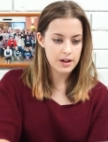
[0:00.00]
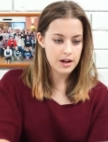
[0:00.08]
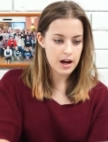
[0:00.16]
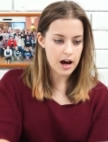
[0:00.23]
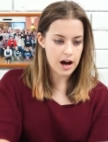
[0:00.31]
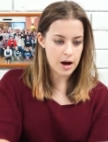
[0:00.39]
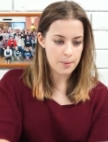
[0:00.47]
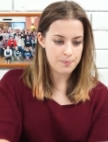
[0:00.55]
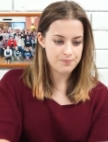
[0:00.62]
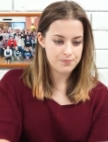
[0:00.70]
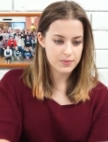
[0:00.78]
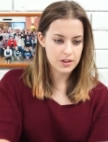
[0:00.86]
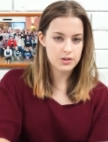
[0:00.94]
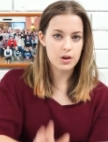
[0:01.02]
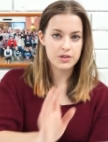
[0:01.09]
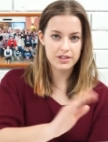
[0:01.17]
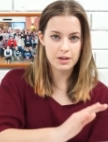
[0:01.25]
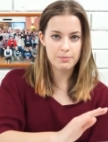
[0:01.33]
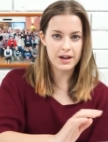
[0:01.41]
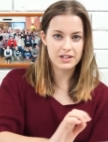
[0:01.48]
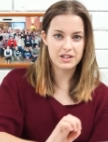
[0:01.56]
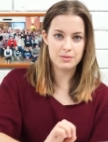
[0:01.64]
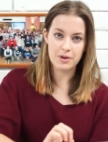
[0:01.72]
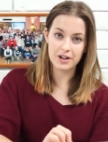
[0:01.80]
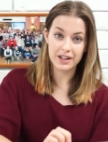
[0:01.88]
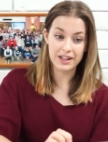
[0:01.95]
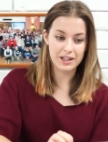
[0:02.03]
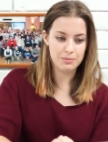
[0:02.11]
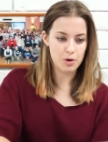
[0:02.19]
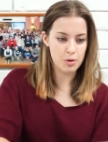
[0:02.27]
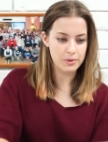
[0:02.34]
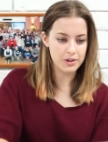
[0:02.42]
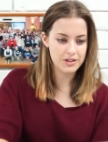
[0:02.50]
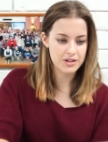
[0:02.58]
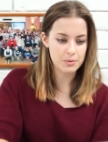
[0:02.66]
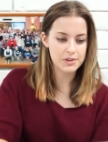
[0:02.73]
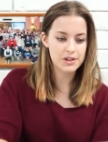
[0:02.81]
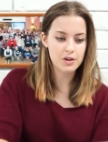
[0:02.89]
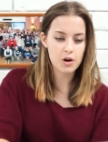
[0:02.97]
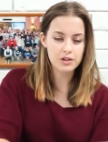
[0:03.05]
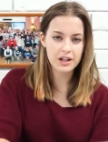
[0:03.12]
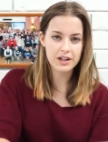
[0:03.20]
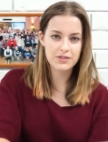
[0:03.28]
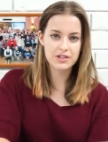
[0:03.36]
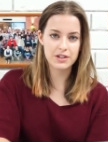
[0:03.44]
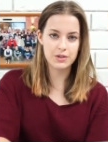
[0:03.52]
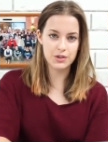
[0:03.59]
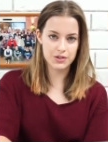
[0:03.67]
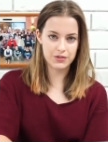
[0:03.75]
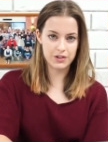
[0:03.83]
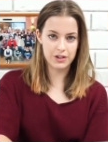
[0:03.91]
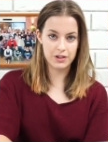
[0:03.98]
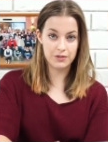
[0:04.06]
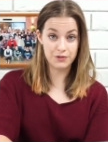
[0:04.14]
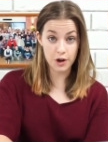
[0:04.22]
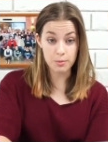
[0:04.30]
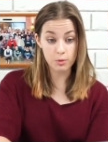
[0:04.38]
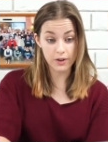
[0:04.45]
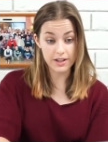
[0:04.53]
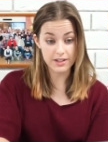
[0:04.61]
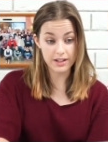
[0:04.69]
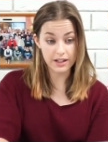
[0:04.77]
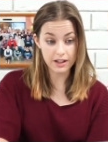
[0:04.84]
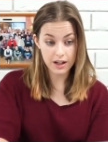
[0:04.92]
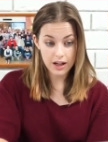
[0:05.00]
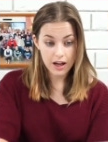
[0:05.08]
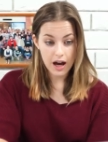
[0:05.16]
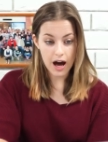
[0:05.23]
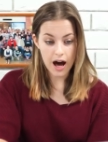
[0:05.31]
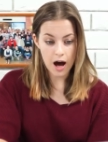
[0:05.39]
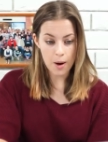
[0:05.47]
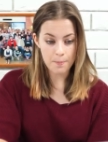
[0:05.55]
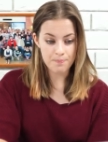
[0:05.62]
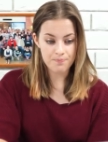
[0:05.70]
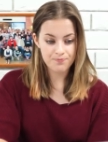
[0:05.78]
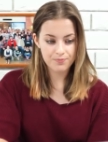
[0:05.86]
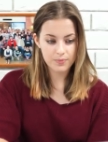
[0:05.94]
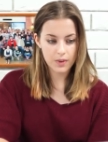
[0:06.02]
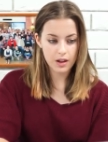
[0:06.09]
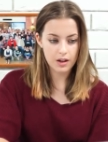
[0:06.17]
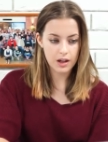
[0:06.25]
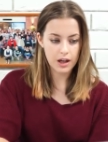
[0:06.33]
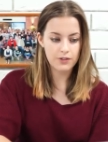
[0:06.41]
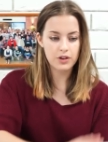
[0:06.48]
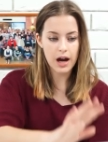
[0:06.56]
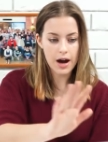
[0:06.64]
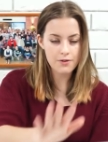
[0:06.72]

So I'll skip back to the marking in a moment. So with the cognitive skills for verbal reasoning, if you have